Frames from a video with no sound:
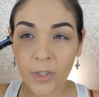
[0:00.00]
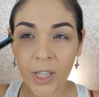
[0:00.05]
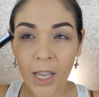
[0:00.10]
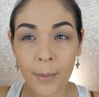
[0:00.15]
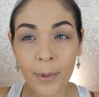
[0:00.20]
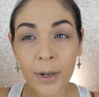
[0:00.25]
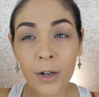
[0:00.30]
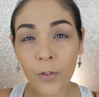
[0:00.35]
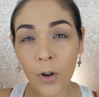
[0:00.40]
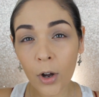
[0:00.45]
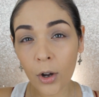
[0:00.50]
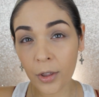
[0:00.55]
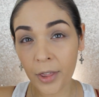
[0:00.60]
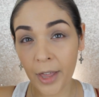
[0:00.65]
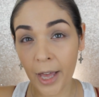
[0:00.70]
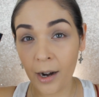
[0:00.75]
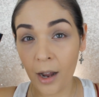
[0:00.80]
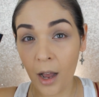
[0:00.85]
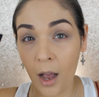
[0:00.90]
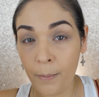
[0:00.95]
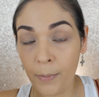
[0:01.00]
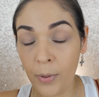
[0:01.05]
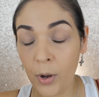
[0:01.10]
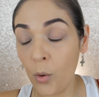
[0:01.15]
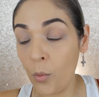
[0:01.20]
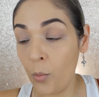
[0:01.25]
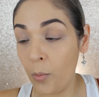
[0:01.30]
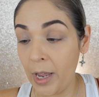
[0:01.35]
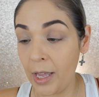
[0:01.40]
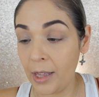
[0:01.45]
I'm going to follow that
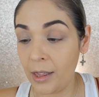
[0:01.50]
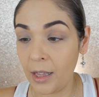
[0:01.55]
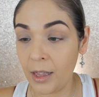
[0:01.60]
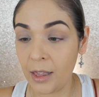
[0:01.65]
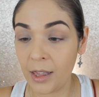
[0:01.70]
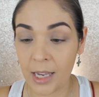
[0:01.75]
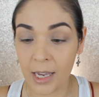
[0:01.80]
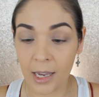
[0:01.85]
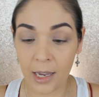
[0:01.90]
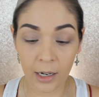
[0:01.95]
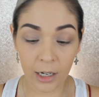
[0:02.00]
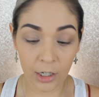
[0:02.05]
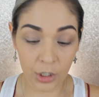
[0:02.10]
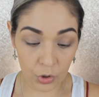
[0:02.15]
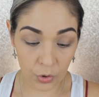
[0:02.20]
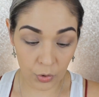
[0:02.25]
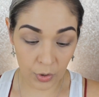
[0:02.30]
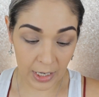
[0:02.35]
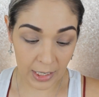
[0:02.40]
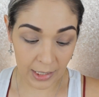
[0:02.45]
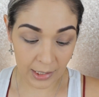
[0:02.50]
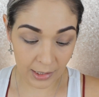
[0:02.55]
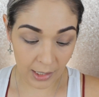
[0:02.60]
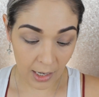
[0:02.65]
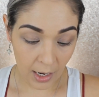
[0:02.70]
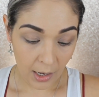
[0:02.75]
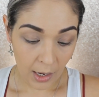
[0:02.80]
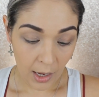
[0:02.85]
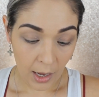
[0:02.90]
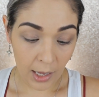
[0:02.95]
up with the Catrice
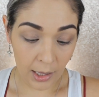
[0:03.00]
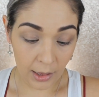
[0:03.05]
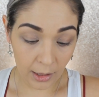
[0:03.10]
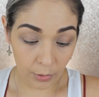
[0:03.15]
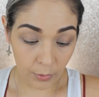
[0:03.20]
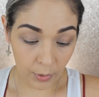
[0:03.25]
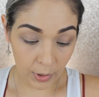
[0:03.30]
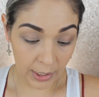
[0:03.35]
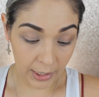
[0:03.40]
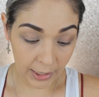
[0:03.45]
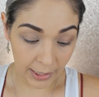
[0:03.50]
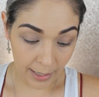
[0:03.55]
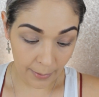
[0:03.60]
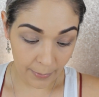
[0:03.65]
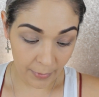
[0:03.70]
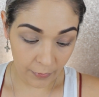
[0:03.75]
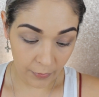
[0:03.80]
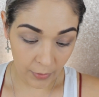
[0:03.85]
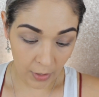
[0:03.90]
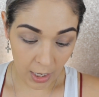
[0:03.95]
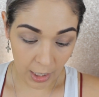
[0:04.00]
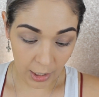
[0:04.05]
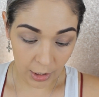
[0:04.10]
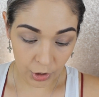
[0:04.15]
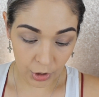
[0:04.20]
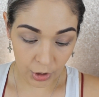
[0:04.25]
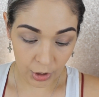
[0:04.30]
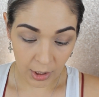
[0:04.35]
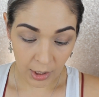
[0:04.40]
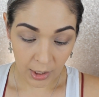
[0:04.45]
uh, Liquid
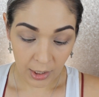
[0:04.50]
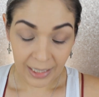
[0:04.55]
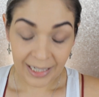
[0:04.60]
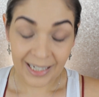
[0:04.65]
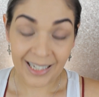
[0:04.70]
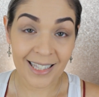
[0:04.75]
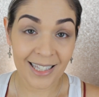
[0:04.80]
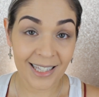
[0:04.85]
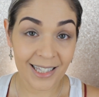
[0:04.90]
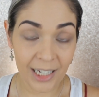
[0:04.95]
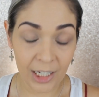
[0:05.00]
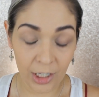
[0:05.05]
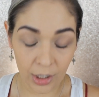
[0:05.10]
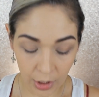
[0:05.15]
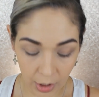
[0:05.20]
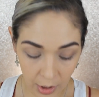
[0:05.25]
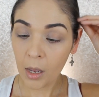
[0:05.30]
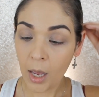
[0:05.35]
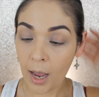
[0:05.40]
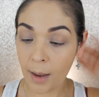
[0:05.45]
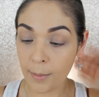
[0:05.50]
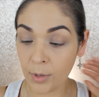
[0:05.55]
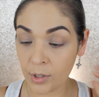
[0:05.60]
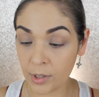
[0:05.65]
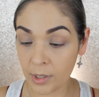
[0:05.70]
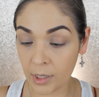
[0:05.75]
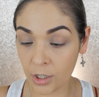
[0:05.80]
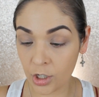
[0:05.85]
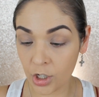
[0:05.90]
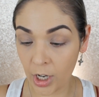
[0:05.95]
Camouflage Concealer. I'm
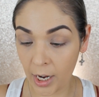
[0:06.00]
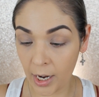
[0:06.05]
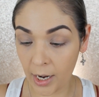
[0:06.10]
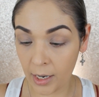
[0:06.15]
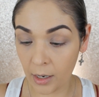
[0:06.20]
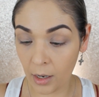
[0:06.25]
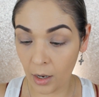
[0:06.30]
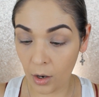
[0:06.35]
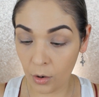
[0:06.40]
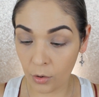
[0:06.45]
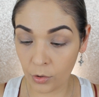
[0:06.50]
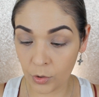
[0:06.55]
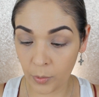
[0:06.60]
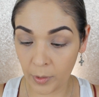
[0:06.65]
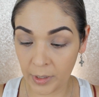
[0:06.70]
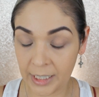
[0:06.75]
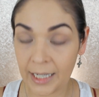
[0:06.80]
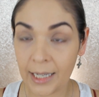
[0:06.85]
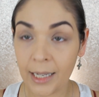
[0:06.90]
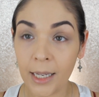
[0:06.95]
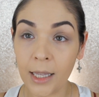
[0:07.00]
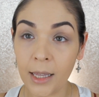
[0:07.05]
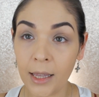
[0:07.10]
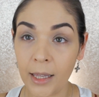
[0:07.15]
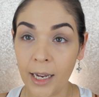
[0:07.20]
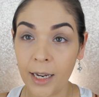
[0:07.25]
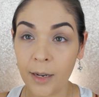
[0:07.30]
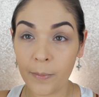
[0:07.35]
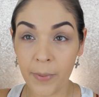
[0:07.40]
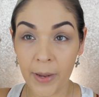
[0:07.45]
using the shade 020
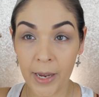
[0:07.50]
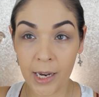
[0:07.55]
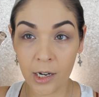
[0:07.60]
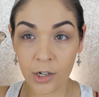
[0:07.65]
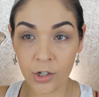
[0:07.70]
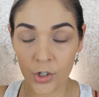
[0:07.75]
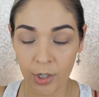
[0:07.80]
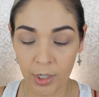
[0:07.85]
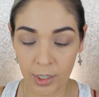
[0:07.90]
Light Beige.